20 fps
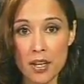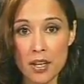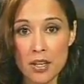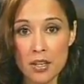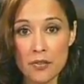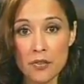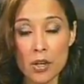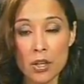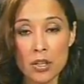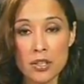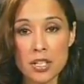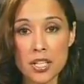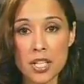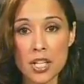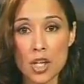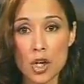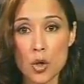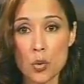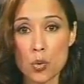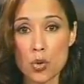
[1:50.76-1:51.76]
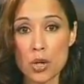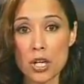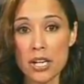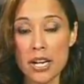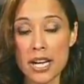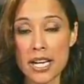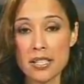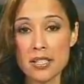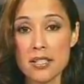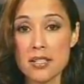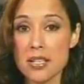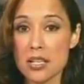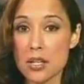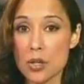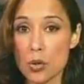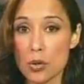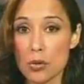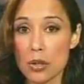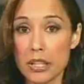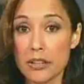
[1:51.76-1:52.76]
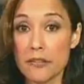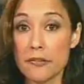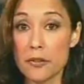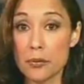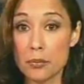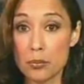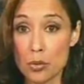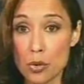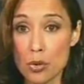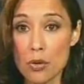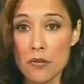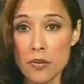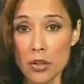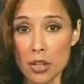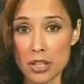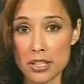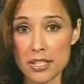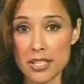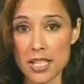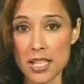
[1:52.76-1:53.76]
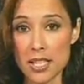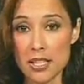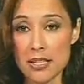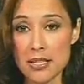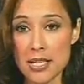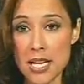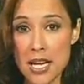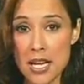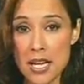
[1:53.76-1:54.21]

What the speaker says: Volunteer coordinators are calling for more volunteers